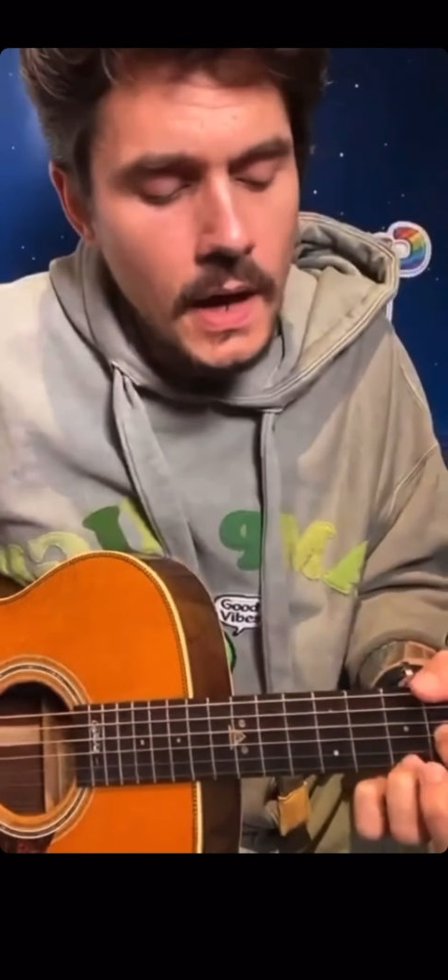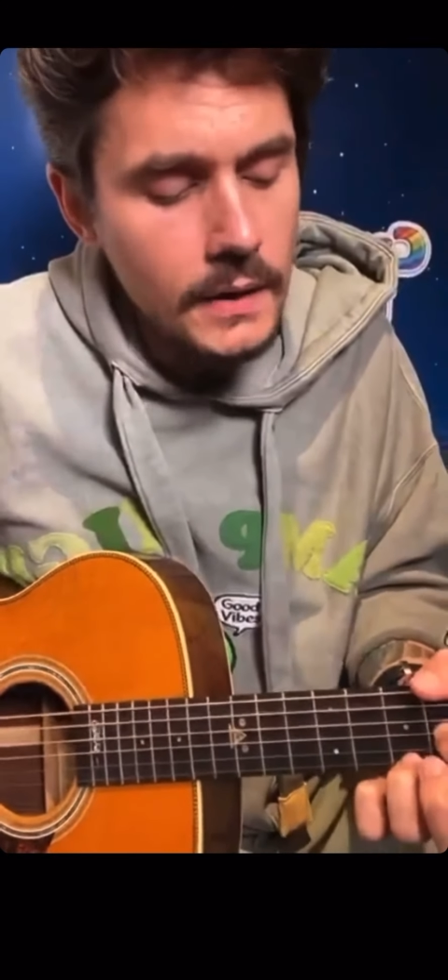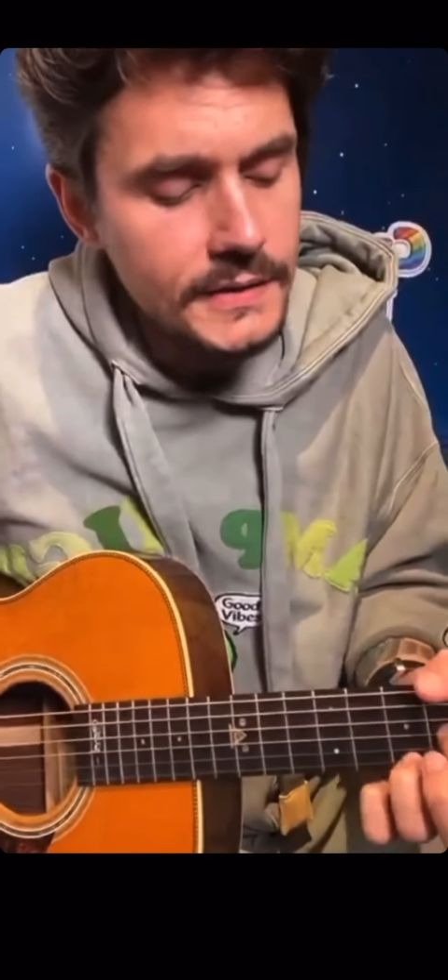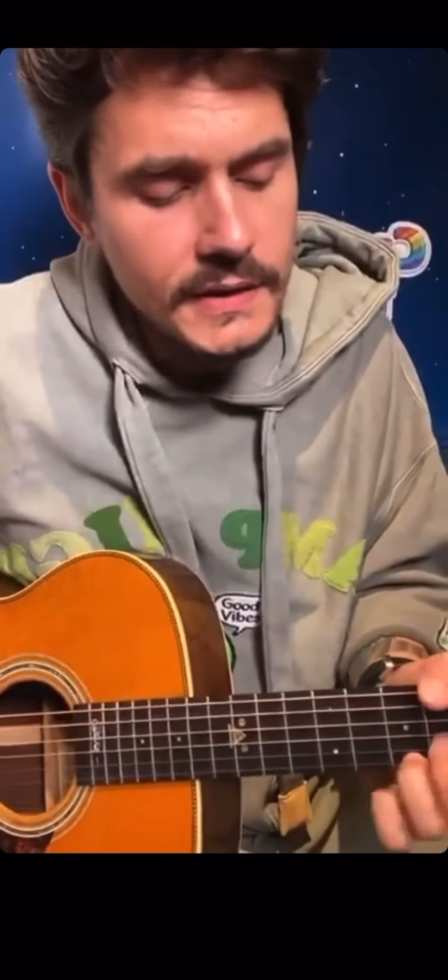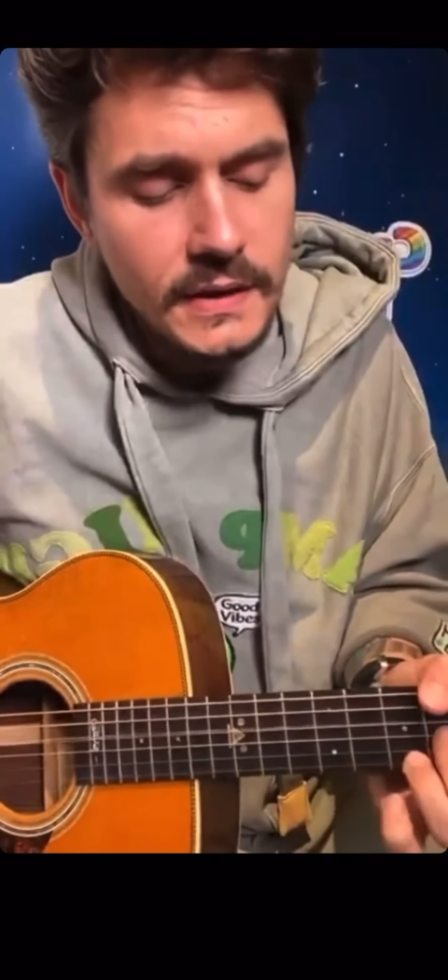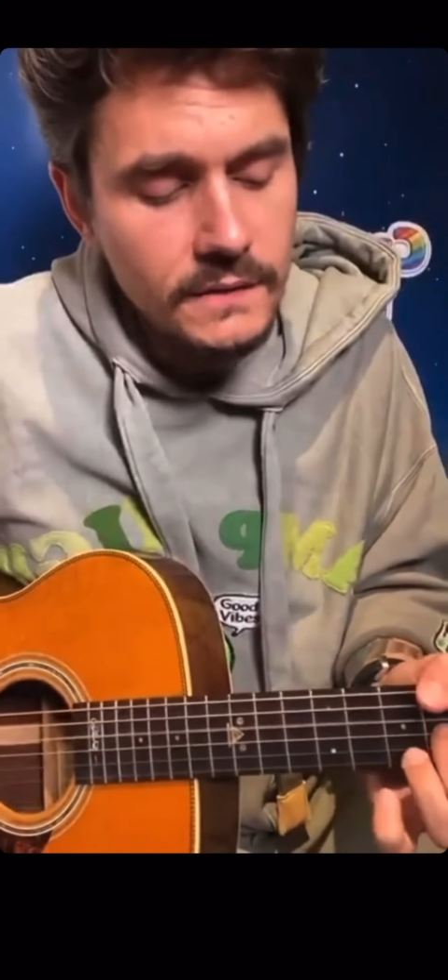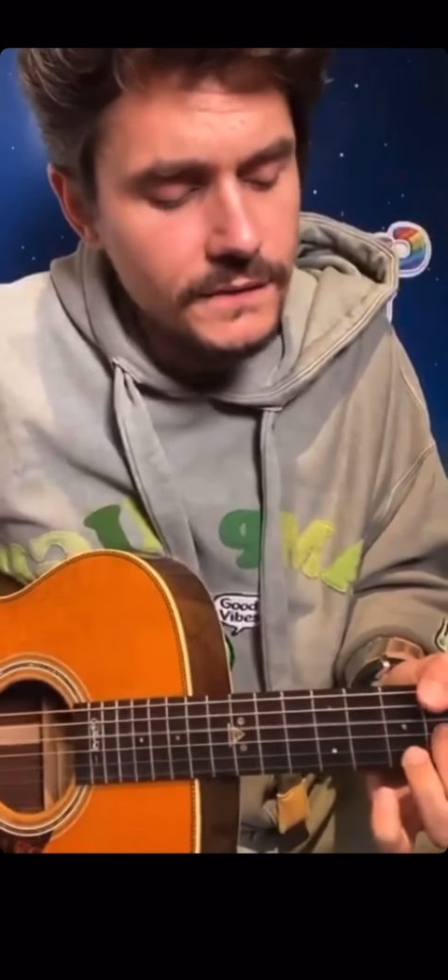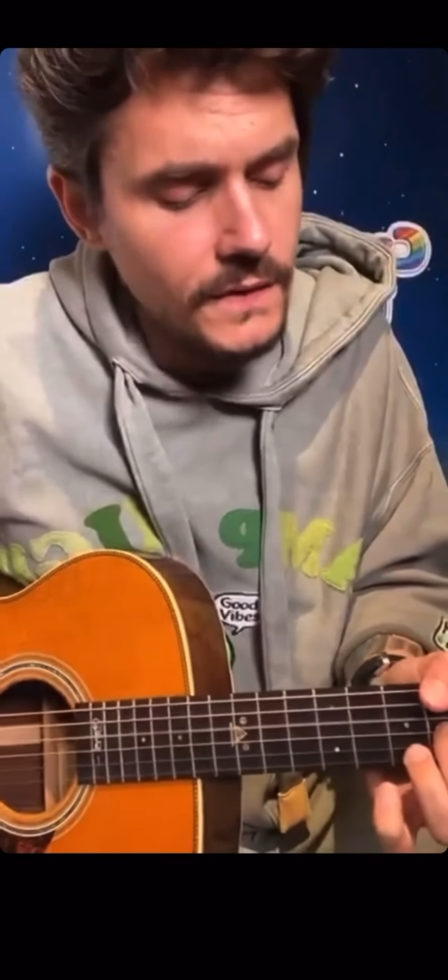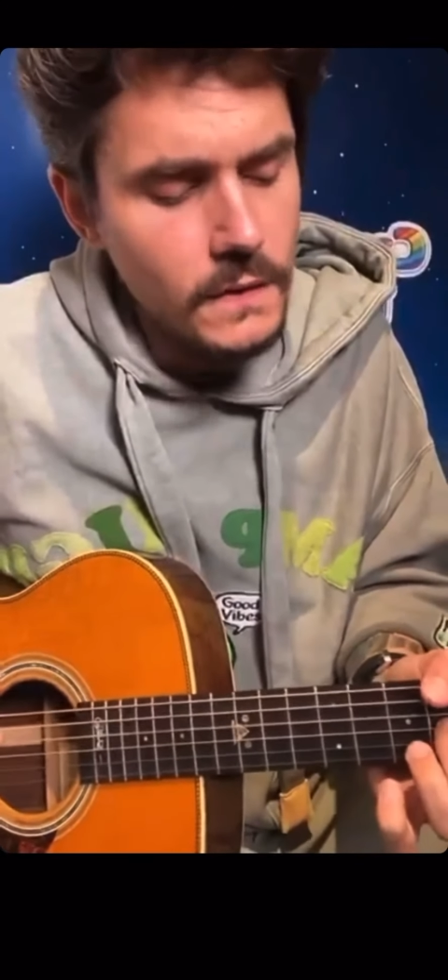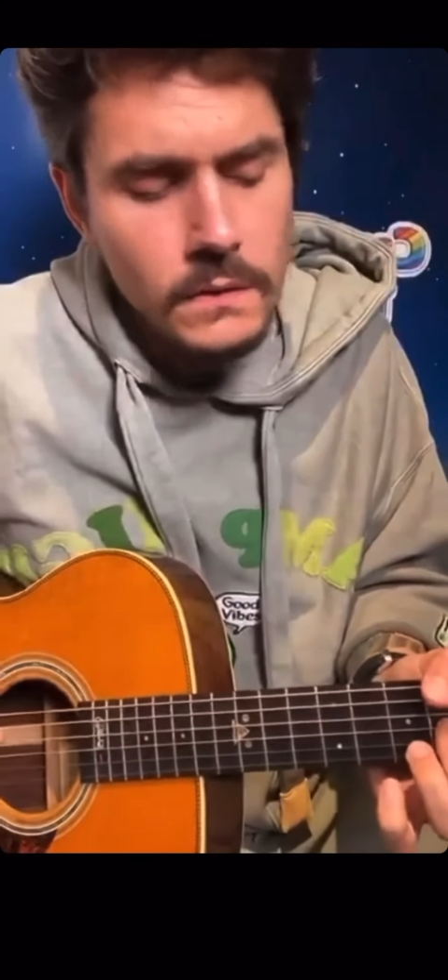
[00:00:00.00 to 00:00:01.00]
got a ticket
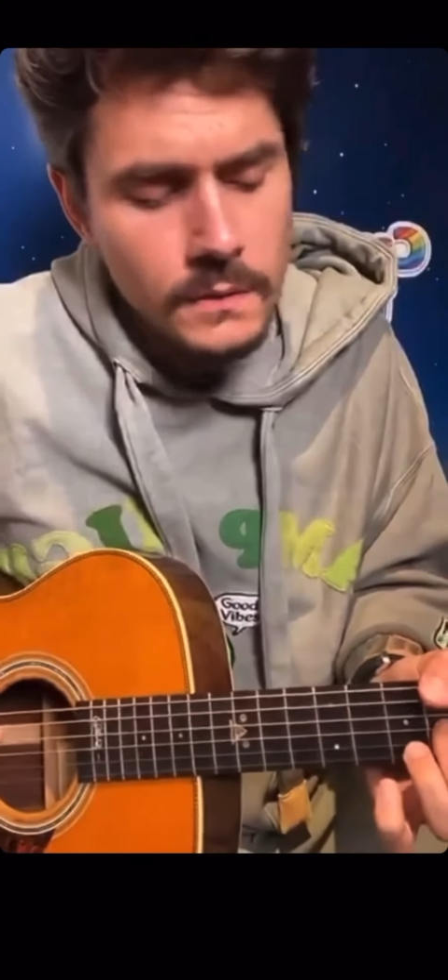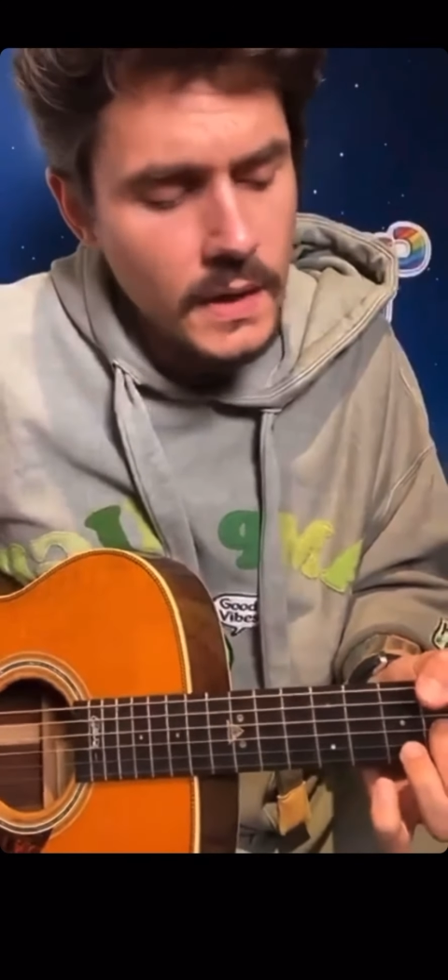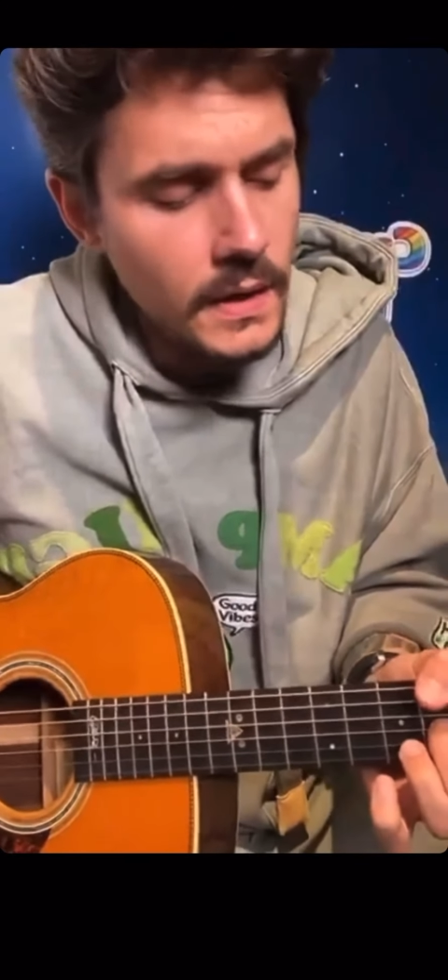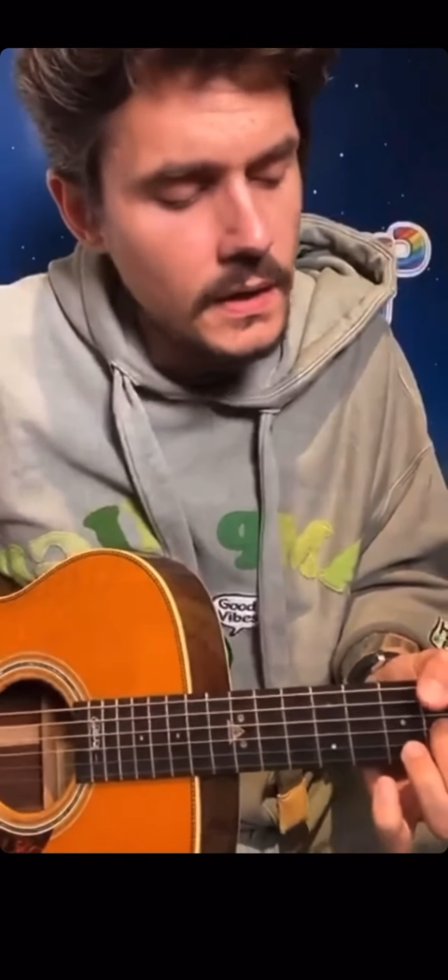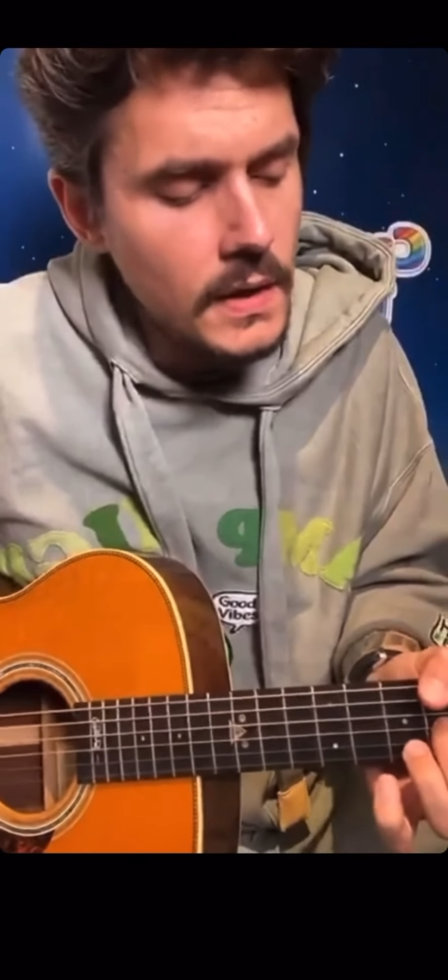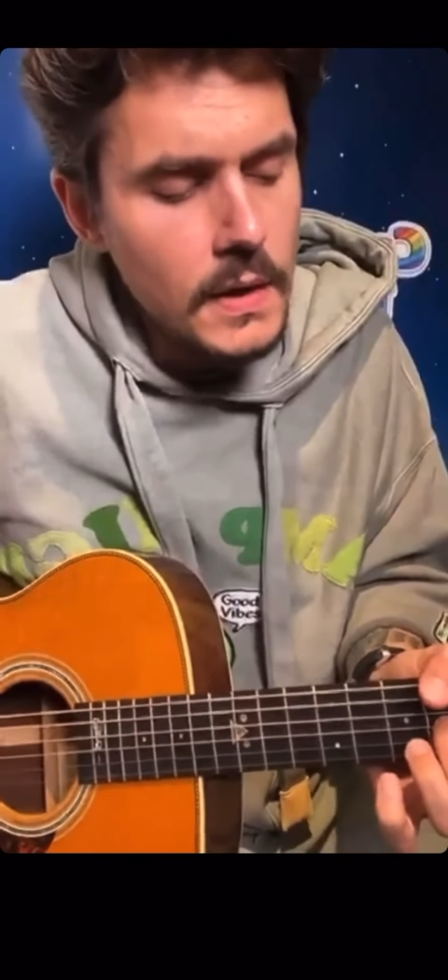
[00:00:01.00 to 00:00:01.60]
for me